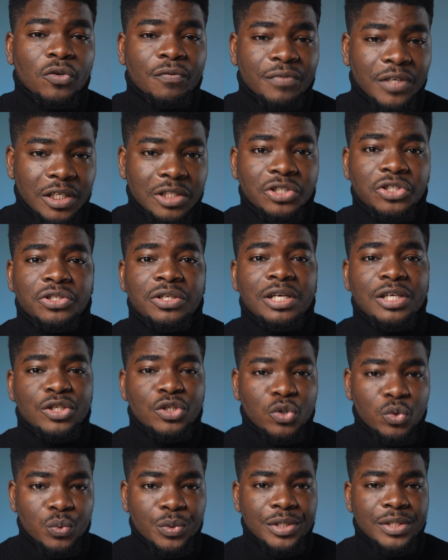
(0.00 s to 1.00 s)
of
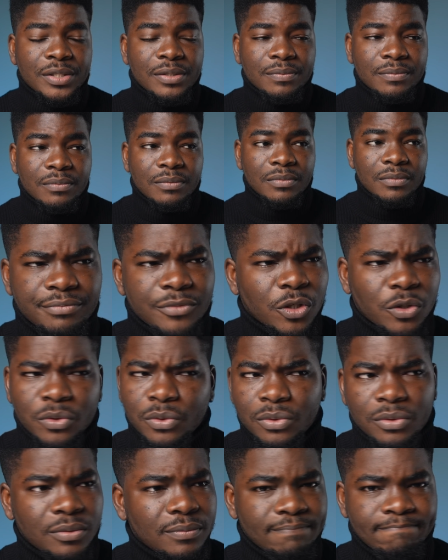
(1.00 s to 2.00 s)
Nigeria's tweet. Not
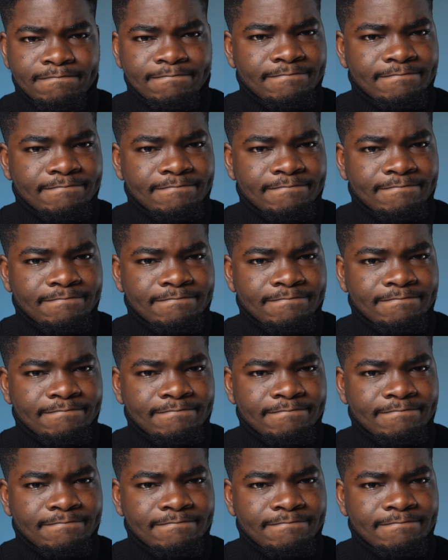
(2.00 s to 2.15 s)
good.